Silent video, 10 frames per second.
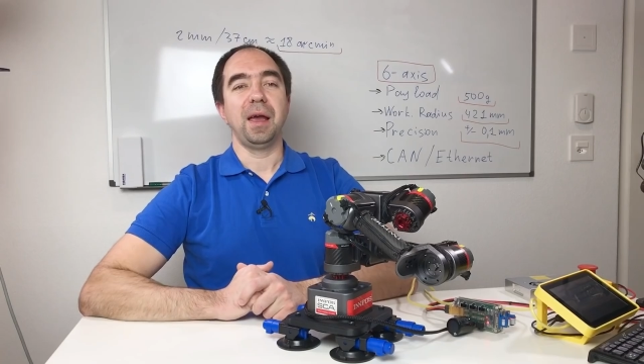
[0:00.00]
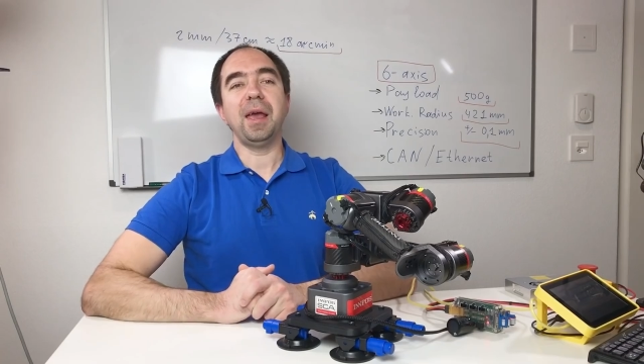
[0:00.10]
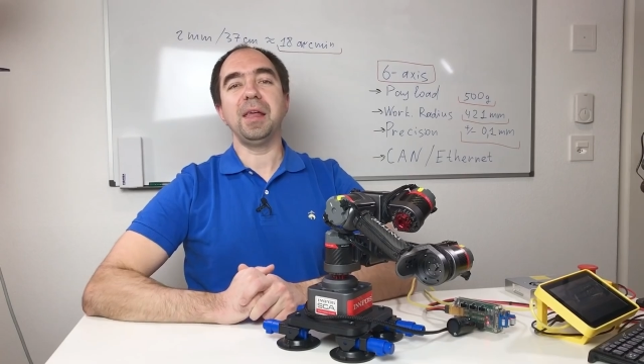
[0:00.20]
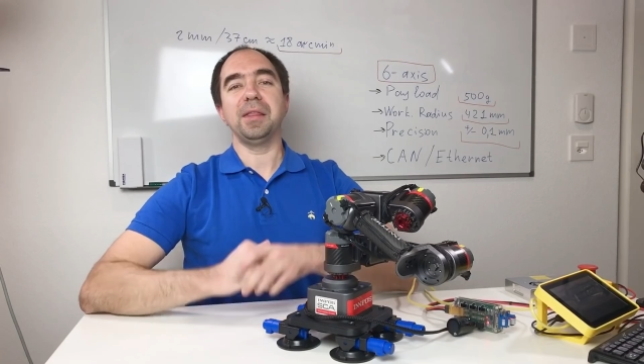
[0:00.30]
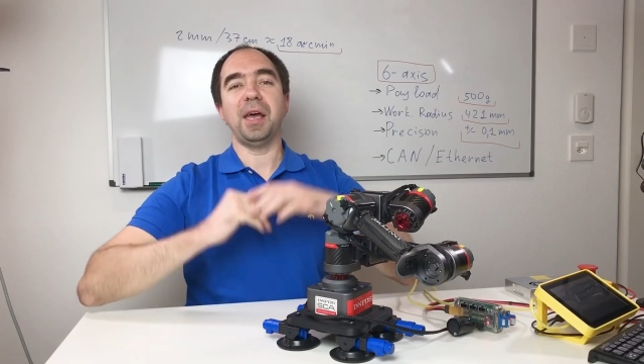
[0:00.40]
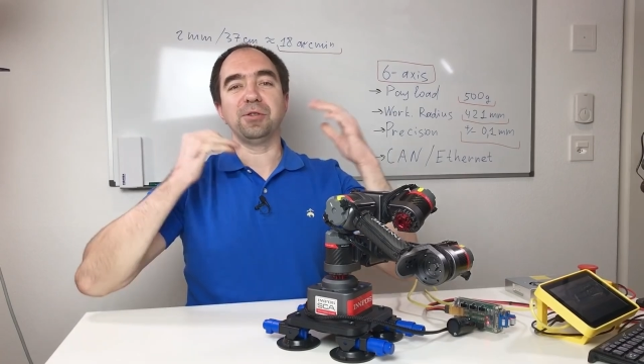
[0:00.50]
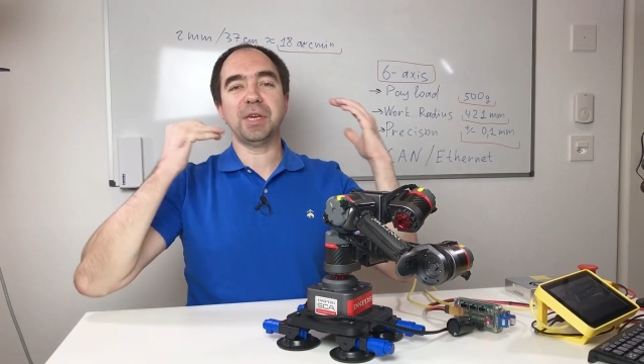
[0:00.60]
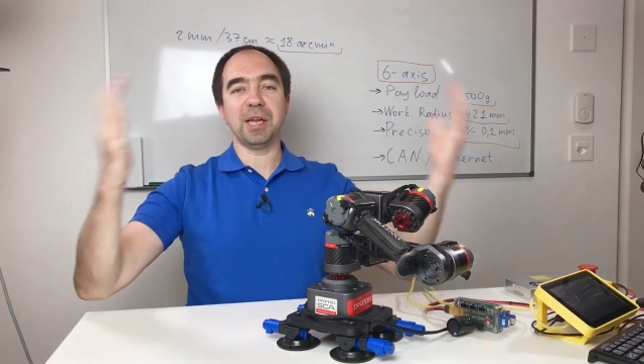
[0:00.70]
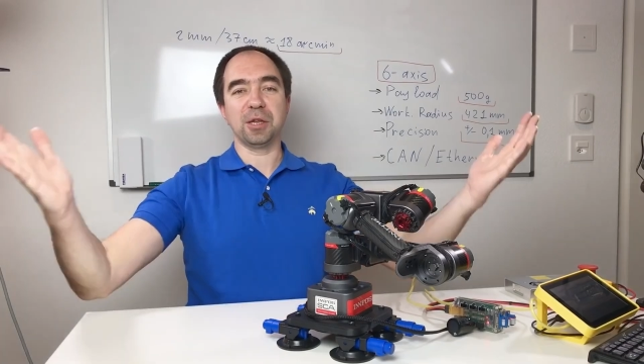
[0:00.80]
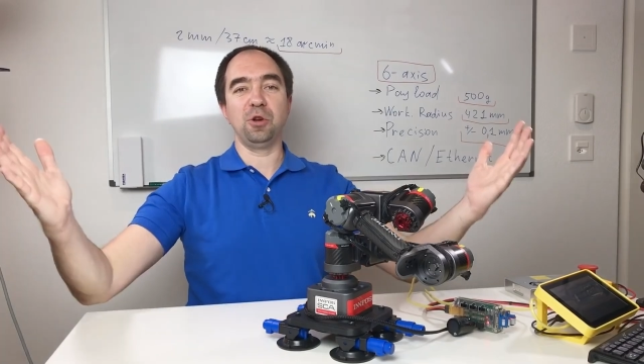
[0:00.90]
And now
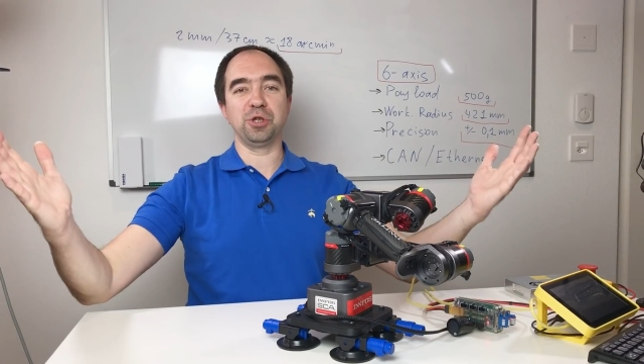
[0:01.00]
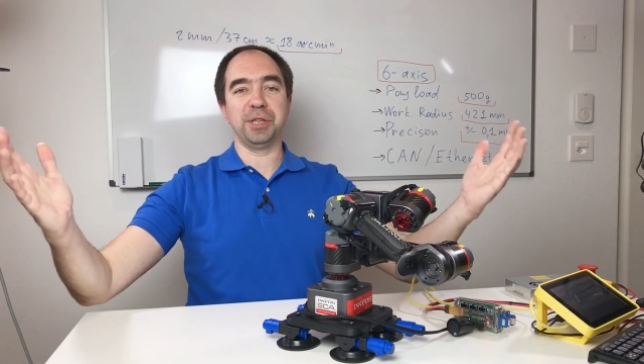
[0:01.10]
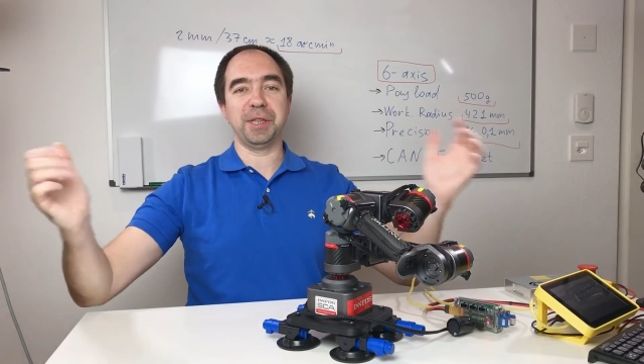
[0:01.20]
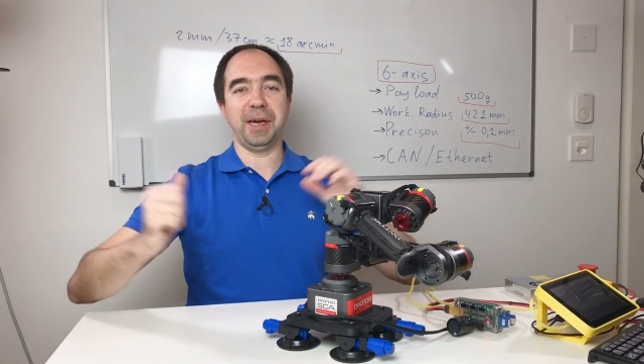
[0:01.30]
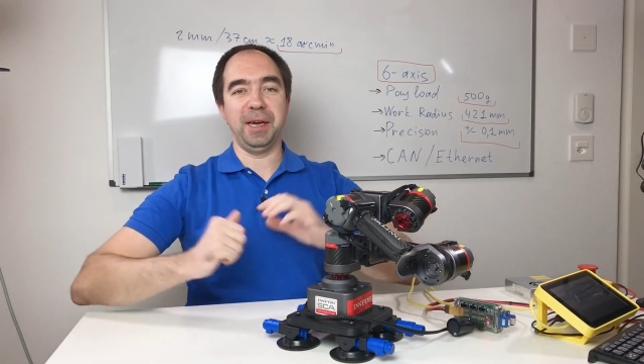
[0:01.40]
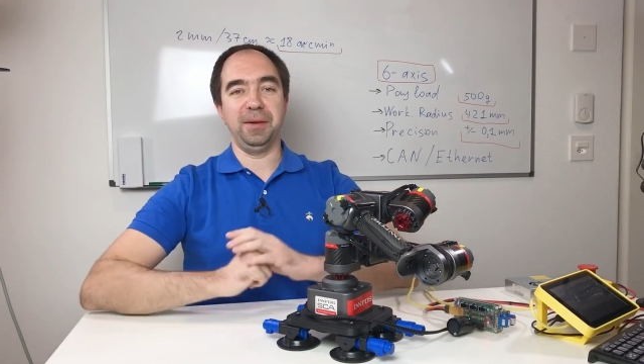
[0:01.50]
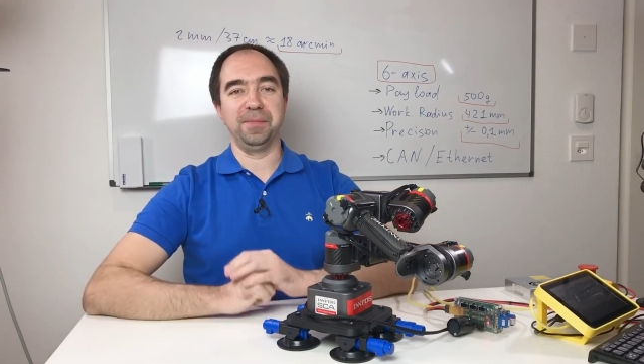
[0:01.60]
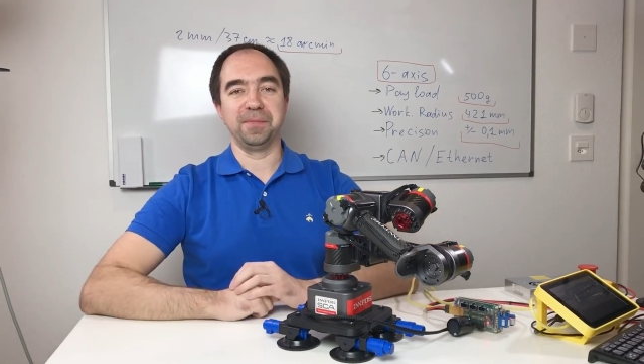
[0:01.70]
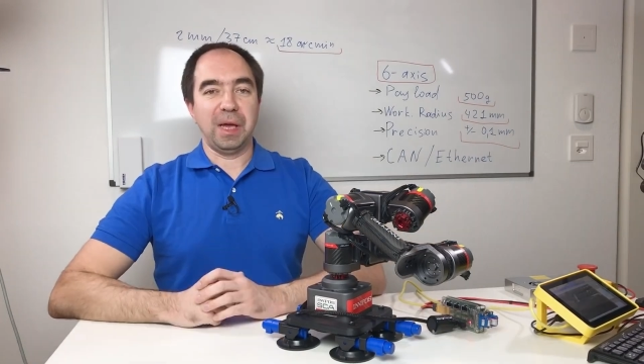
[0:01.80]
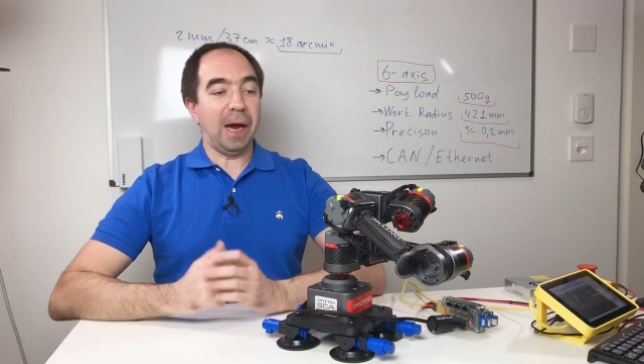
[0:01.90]
the conclusion time.